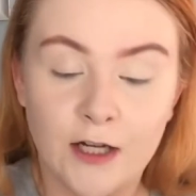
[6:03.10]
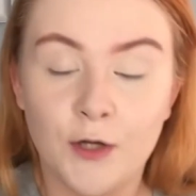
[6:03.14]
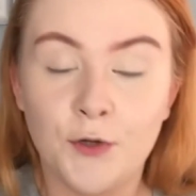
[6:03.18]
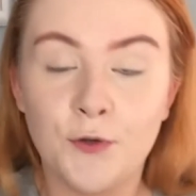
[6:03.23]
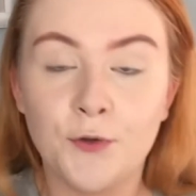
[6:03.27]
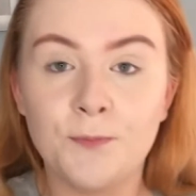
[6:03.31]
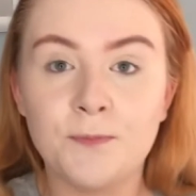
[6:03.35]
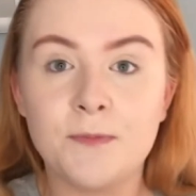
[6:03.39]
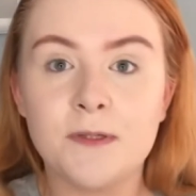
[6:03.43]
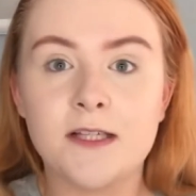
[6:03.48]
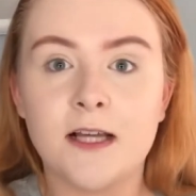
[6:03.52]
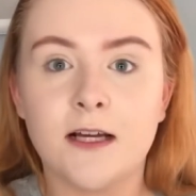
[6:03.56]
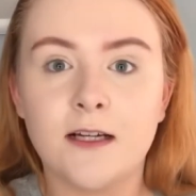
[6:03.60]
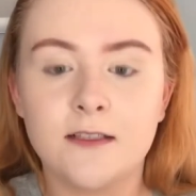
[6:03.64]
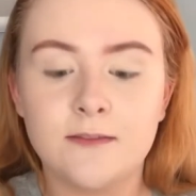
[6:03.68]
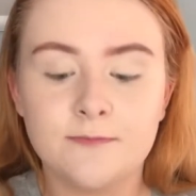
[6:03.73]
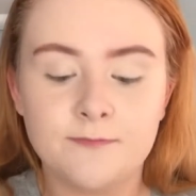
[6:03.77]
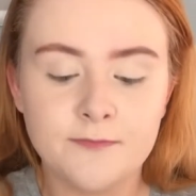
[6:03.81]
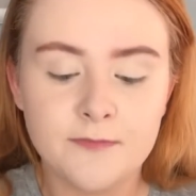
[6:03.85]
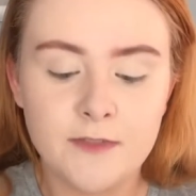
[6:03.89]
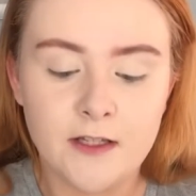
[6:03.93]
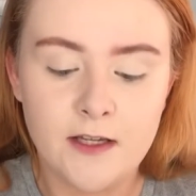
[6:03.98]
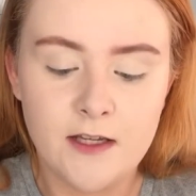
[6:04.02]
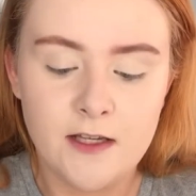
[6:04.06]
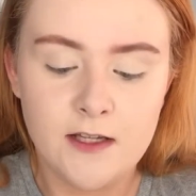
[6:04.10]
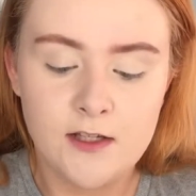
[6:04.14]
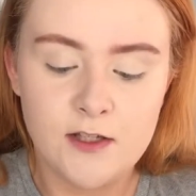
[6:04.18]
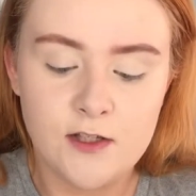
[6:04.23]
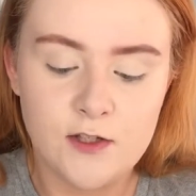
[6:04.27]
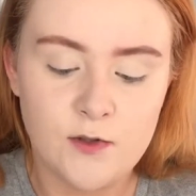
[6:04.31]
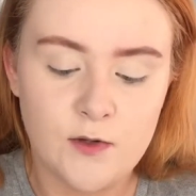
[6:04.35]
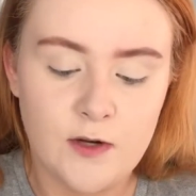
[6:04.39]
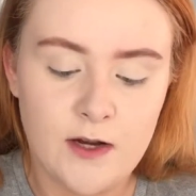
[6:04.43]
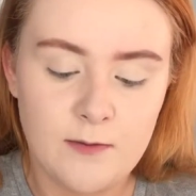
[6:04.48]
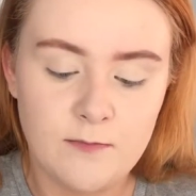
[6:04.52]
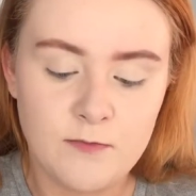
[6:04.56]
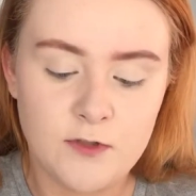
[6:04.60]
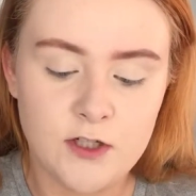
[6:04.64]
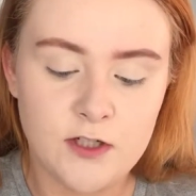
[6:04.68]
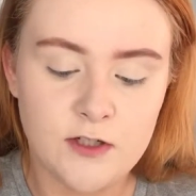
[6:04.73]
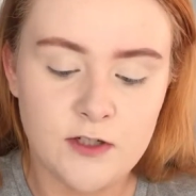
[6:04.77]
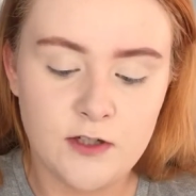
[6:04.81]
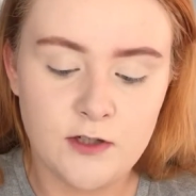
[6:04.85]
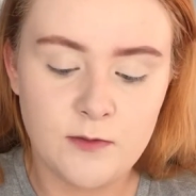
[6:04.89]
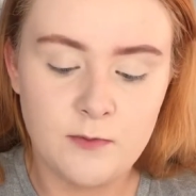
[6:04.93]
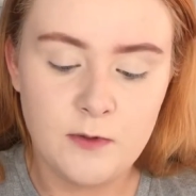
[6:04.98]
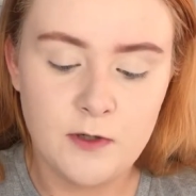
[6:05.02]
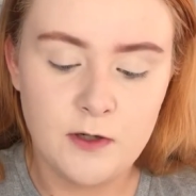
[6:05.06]
Oops. So I'm just
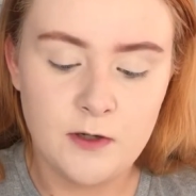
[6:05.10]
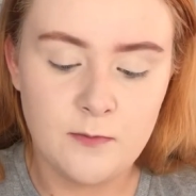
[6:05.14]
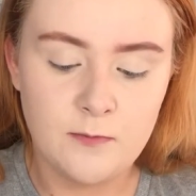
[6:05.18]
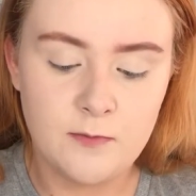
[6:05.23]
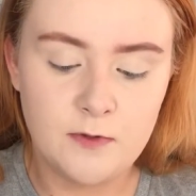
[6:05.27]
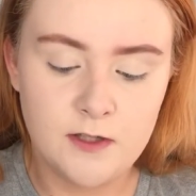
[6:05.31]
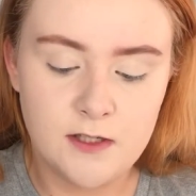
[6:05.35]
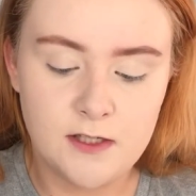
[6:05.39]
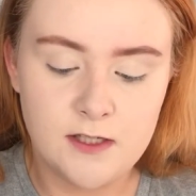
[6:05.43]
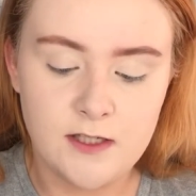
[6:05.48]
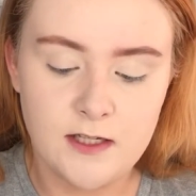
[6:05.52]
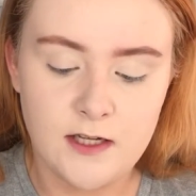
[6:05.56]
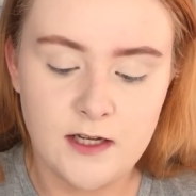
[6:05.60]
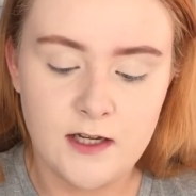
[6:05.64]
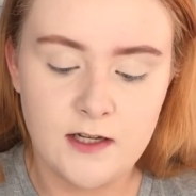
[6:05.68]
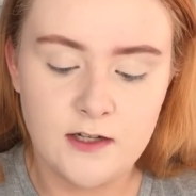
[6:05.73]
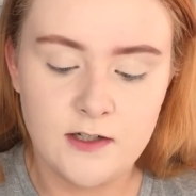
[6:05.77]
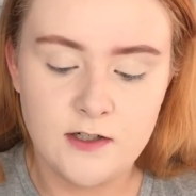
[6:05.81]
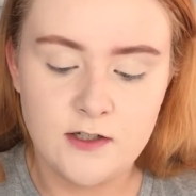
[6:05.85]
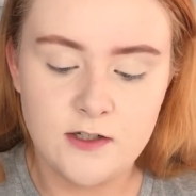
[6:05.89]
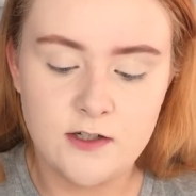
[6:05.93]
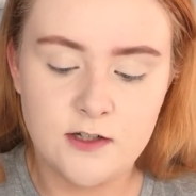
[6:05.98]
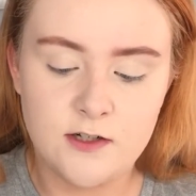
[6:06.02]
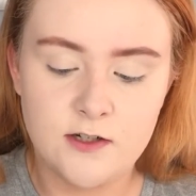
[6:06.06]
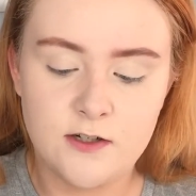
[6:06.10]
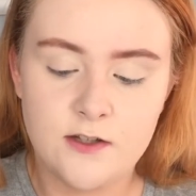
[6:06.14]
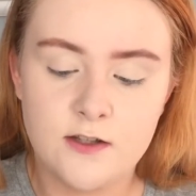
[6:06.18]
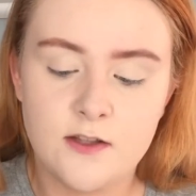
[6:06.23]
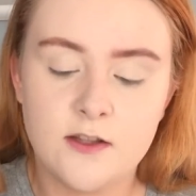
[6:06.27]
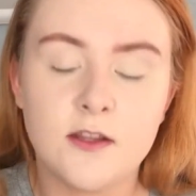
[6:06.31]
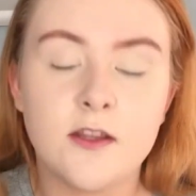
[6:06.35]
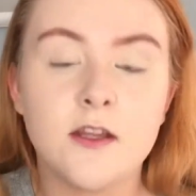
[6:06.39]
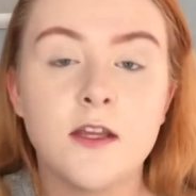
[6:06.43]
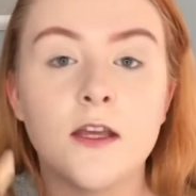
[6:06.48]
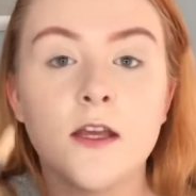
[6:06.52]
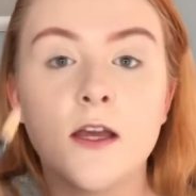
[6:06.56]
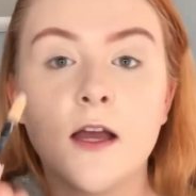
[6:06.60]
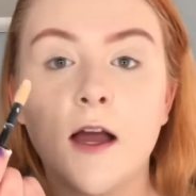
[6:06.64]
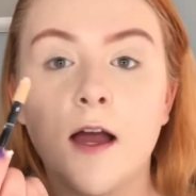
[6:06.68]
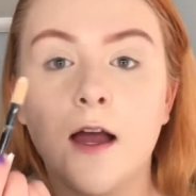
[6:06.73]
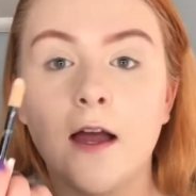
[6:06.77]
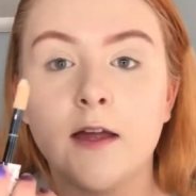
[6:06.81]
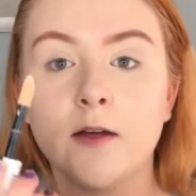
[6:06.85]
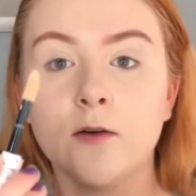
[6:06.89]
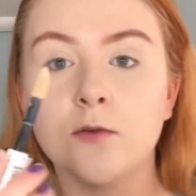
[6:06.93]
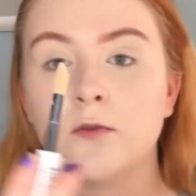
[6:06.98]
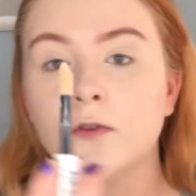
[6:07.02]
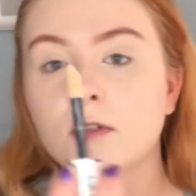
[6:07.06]
gonna pop this under the
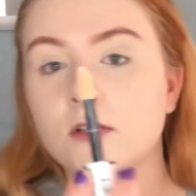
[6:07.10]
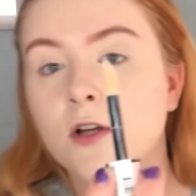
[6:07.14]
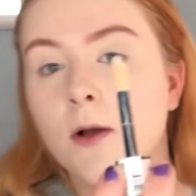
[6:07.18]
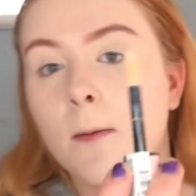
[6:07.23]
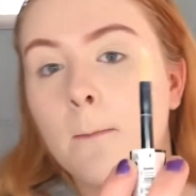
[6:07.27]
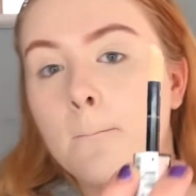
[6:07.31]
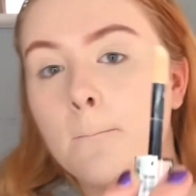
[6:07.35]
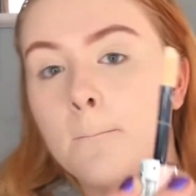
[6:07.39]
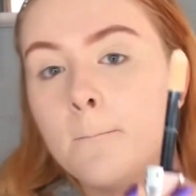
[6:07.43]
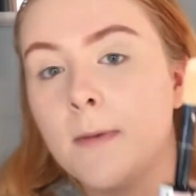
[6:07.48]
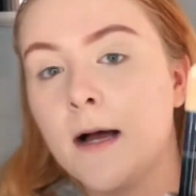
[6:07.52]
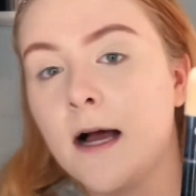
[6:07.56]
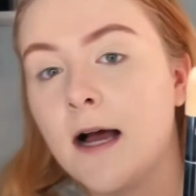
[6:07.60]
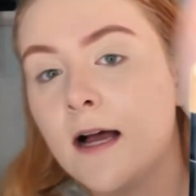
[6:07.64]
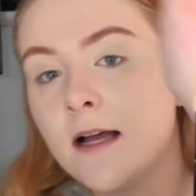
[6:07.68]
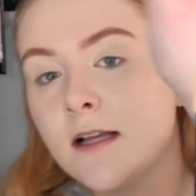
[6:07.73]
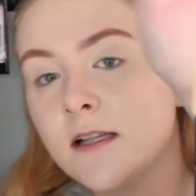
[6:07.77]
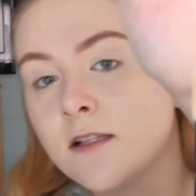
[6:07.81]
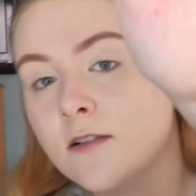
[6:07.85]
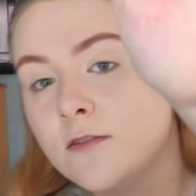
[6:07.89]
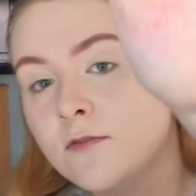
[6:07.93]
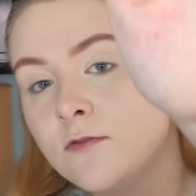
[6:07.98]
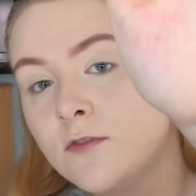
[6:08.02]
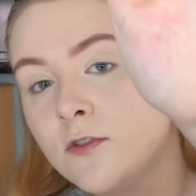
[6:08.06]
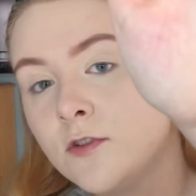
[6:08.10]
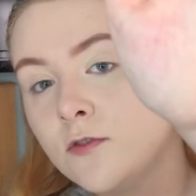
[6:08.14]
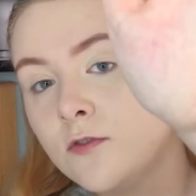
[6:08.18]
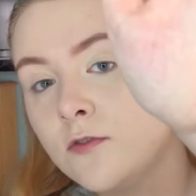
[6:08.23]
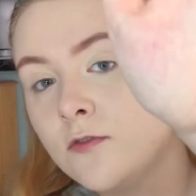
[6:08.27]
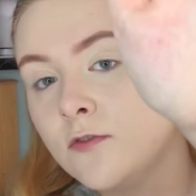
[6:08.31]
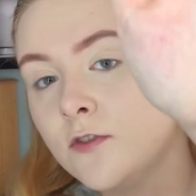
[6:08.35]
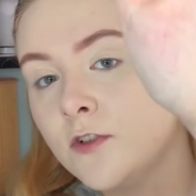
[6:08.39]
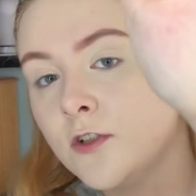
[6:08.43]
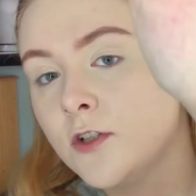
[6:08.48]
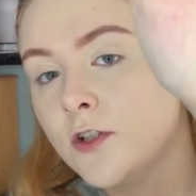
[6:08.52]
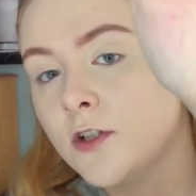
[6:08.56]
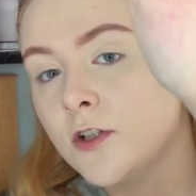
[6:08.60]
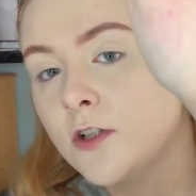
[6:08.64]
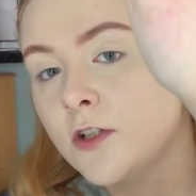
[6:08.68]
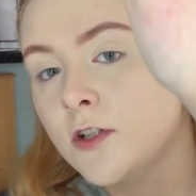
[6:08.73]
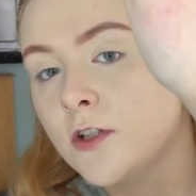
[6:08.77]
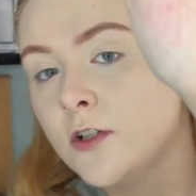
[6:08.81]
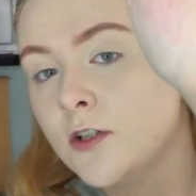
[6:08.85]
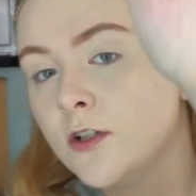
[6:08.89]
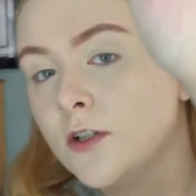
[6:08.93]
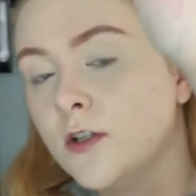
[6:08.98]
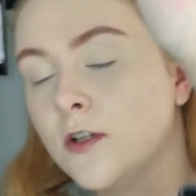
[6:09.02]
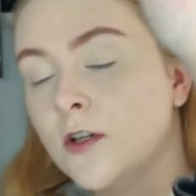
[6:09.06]
eye. Oh, it's got massive doe foot.
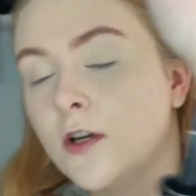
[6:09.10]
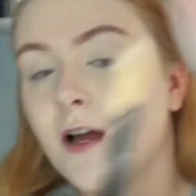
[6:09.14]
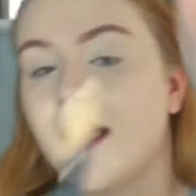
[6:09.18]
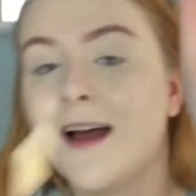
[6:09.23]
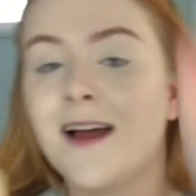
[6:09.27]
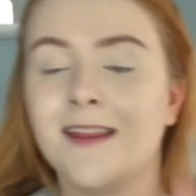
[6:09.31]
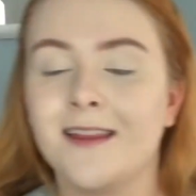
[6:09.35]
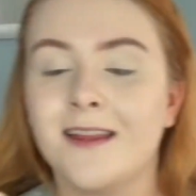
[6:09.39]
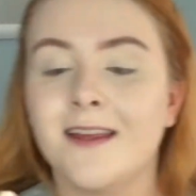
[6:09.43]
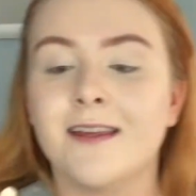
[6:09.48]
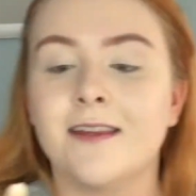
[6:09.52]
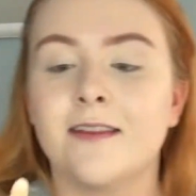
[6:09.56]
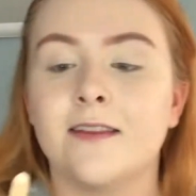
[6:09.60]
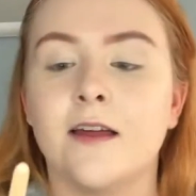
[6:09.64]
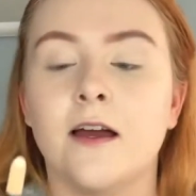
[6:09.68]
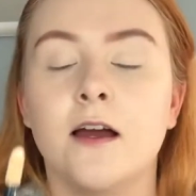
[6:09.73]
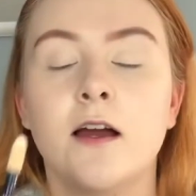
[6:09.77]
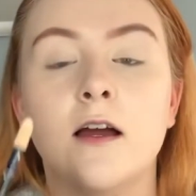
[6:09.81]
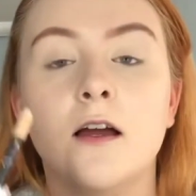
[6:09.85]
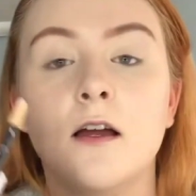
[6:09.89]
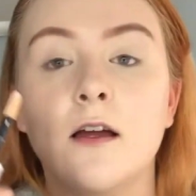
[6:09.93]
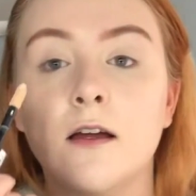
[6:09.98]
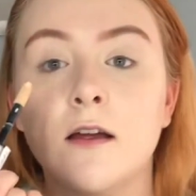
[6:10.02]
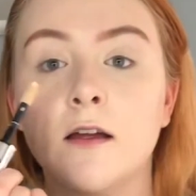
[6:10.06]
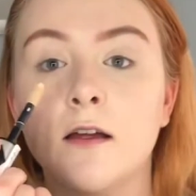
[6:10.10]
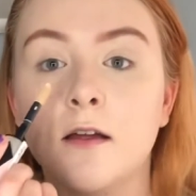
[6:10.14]
I like that.